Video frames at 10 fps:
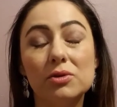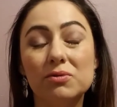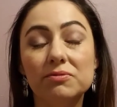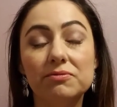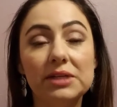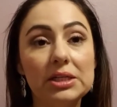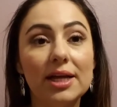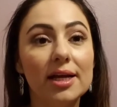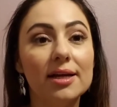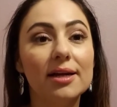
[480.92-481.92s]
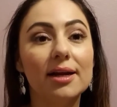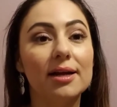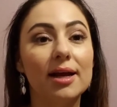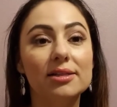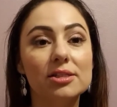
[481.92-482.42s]
don't feel like it,
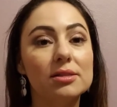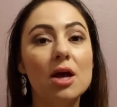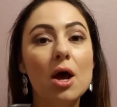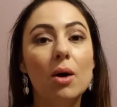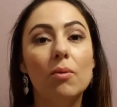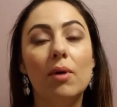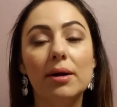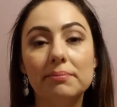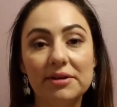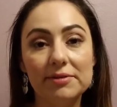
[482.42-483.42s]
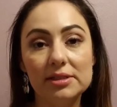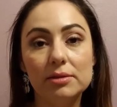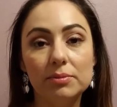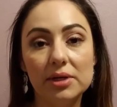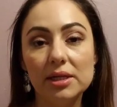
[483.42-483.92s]
and I just want my face to
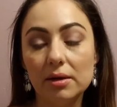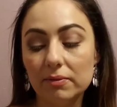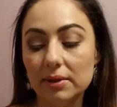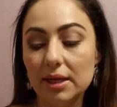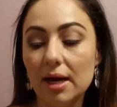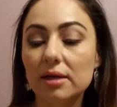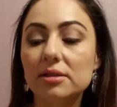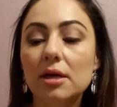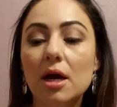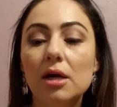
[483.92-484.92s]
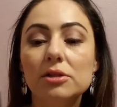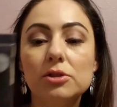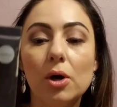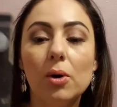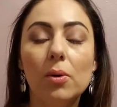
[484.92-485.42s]
breathe and relax.
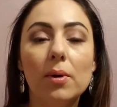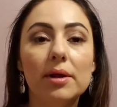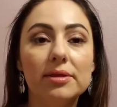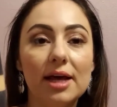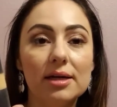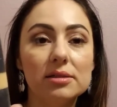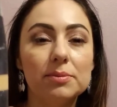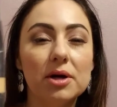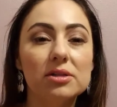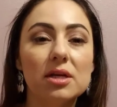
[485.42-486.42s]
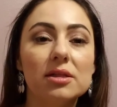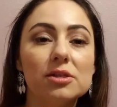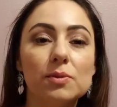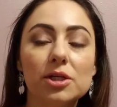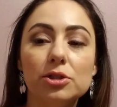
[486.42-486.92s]
So that is the progress on
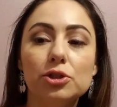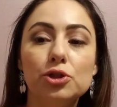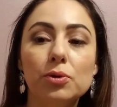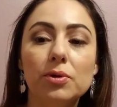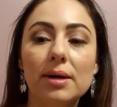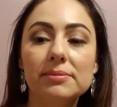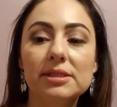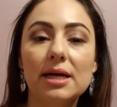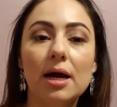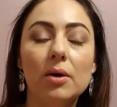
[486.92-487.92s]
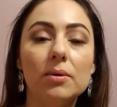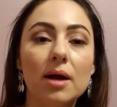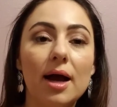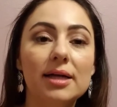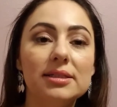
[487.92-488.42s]
this one. 2 grams down.
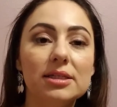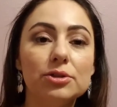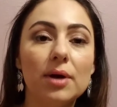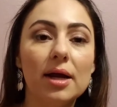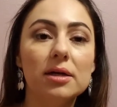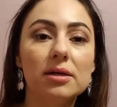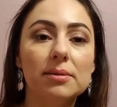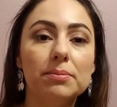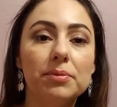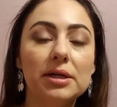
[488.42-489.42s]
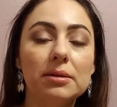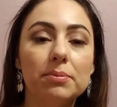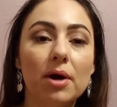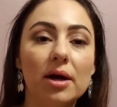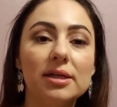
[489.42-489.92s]
I did try to bring the
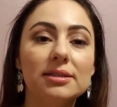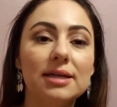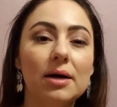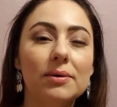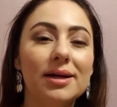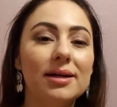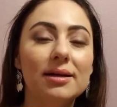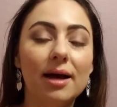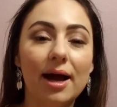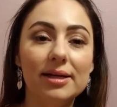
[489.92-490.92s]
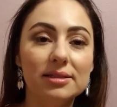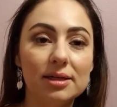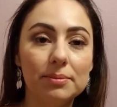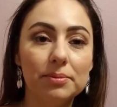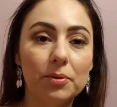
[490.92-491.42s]
product down, and I ended
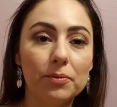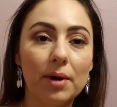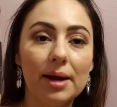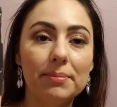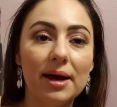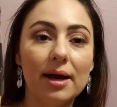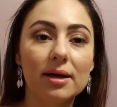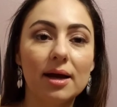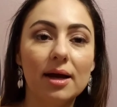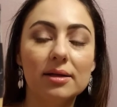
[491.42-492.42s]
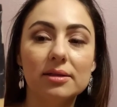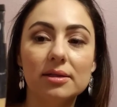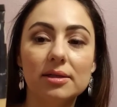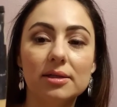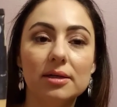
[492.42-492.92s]
up right back at
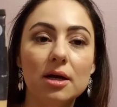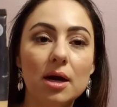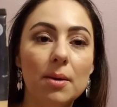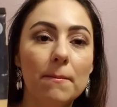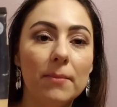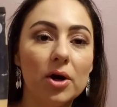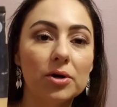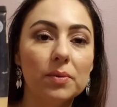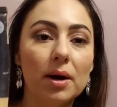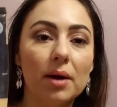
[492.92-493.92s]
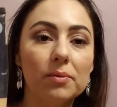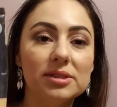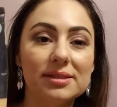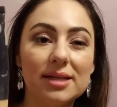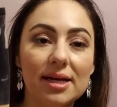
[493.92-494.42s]
the mark where I
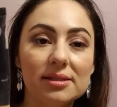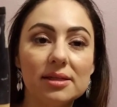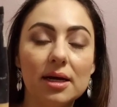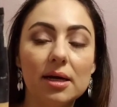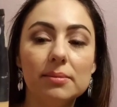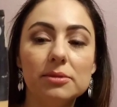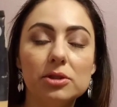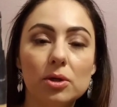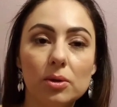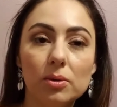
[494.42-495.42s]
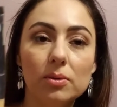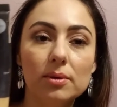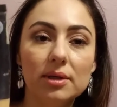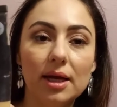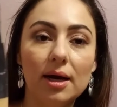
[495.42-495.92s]
was last time. So
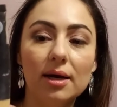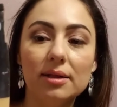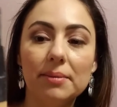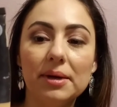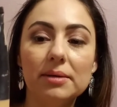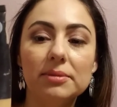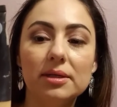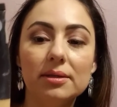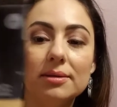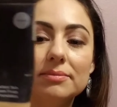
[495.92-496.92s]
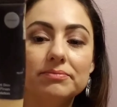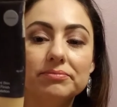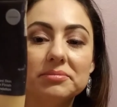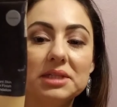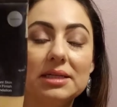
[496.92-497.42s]
yeah, that might have been,
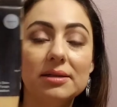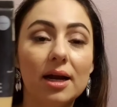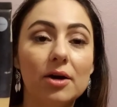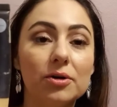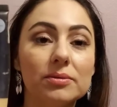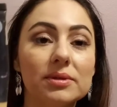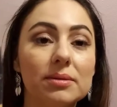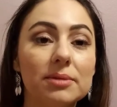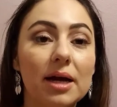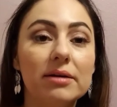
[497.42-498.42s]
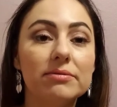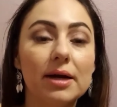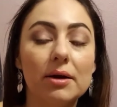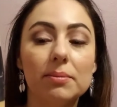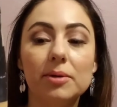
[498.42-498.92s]
I don't know, some kind of
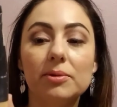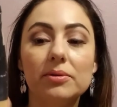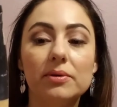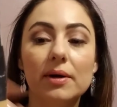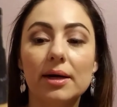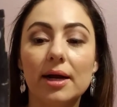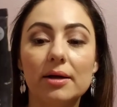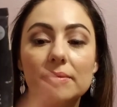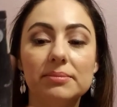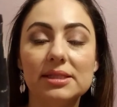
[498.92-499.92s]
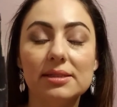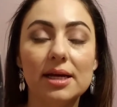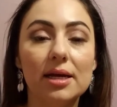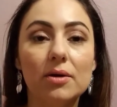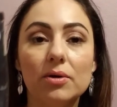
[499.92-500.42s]
air bubble or
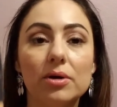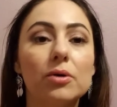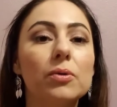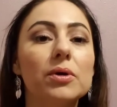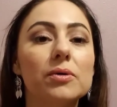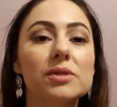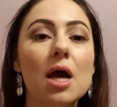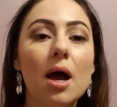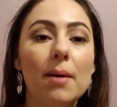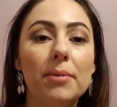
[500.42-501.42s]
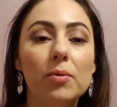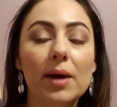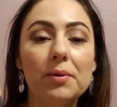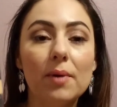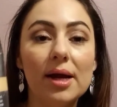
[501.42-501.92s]
mistake, or who knows. But
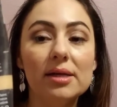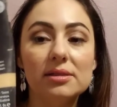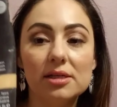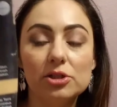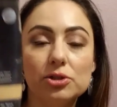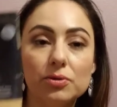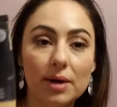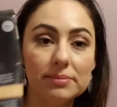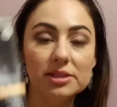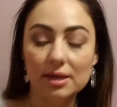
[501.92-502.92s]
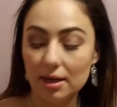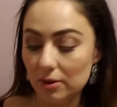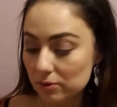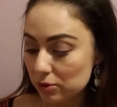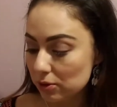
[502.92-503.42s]
weight wise, it's 2 grams
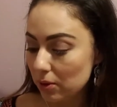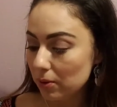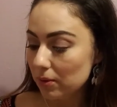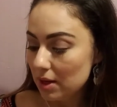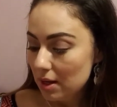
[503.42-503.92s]
down. So